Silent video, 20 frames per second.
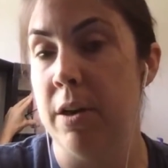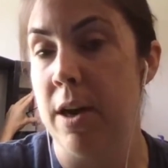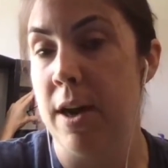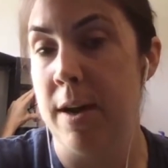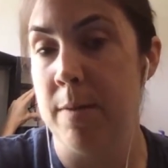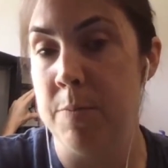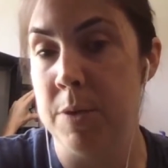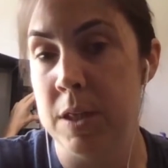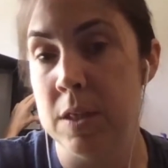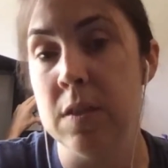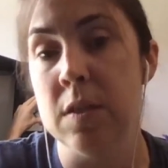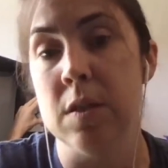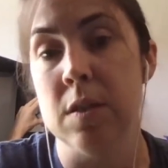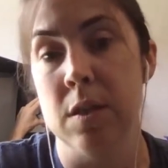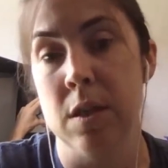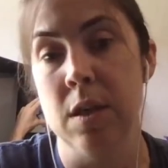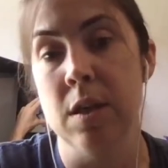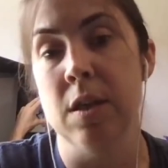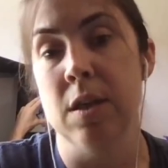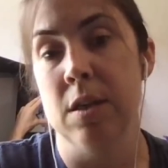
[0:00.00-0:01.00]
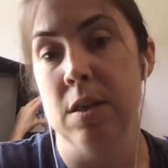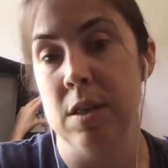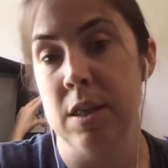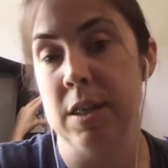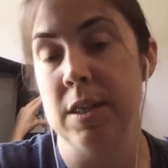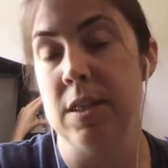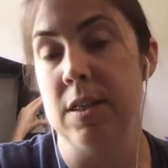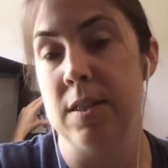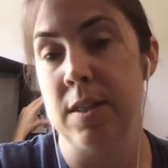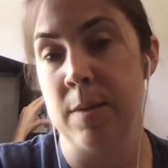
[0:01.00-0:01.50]
copies
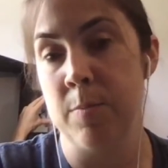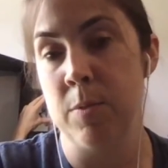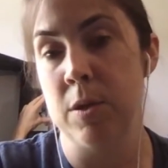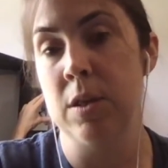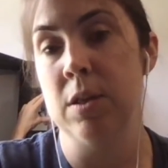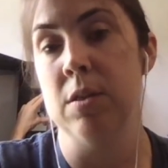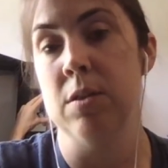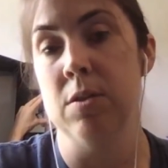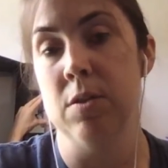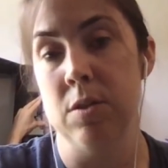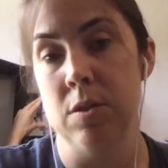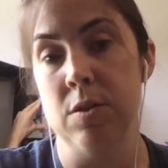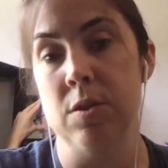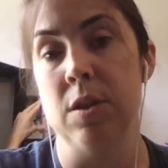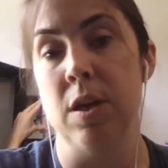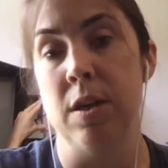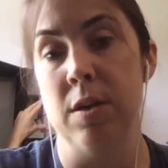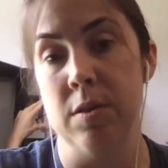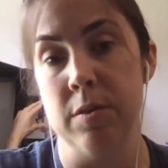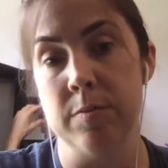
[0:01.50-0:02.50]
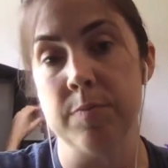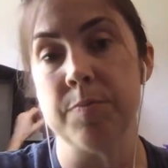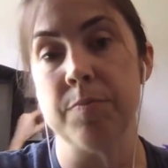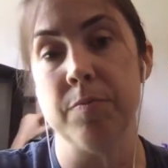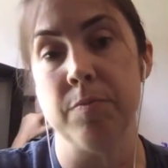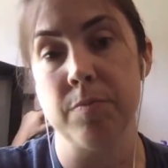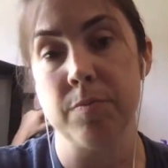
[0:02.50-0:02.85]
in December. Wow. So yeah.